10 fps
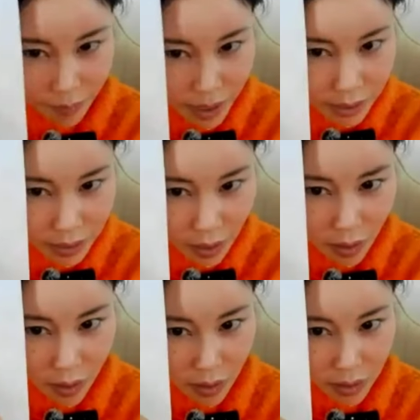
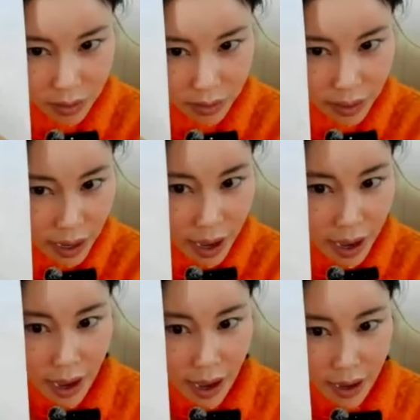muscles
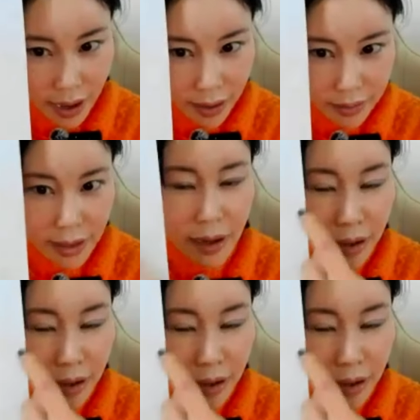and